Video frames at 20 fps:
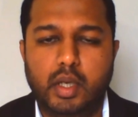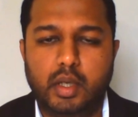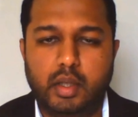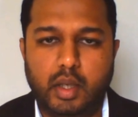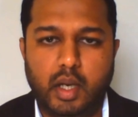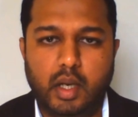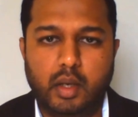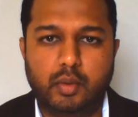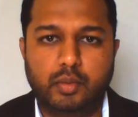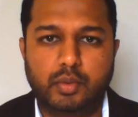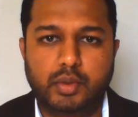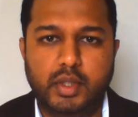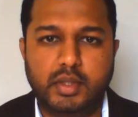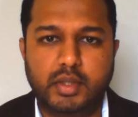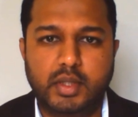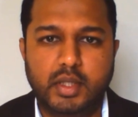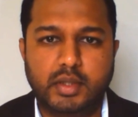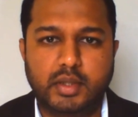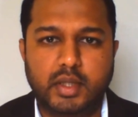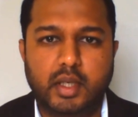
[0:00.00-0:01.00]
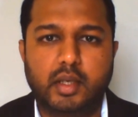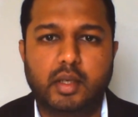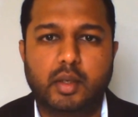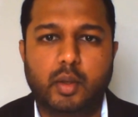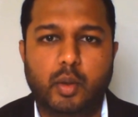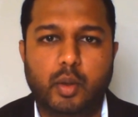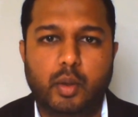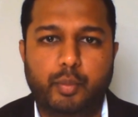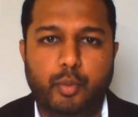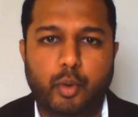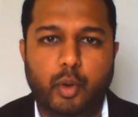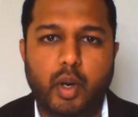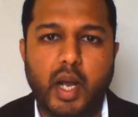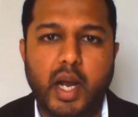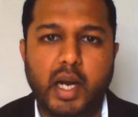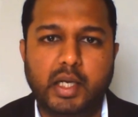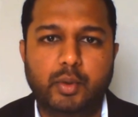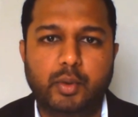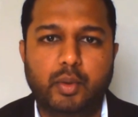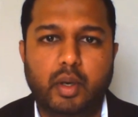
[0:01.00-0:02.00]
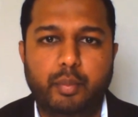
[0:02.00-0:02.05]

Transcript: Now this is a proactive